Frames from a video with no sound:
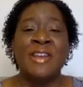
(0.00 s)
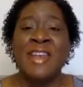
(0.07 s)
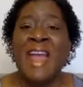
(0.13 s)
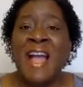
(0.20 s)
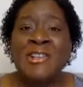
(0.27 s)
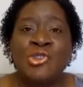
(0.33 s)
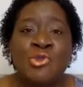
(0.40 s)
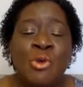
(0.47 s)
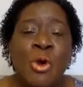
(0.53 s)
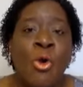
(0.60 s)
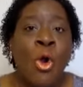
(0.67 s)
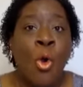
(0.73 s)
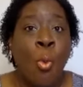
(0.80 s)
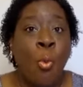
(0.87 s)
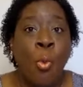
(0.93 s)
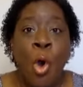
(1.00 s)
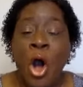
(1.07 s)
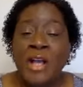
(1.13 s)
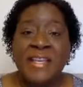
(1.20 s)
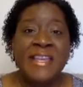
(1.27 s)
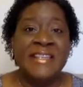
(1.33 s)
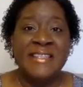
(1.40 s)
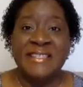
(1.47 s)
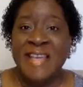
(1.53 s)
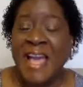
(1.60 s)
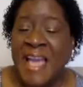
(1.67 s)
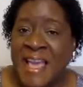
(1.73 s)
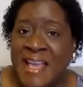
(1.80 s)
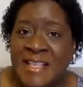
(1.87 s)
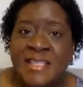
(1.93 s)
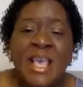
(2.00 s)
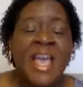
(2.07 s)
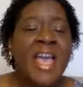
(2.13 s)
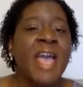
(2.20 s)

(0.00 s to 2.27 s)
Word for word: natural walking days,